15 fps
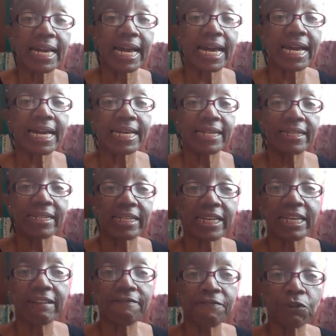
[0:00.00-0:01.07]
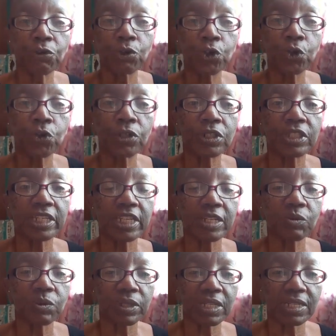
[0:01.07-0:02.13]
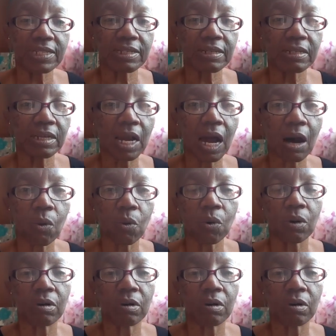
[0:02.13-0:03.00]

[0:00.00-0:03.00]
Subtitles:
And if you don't deal with this now,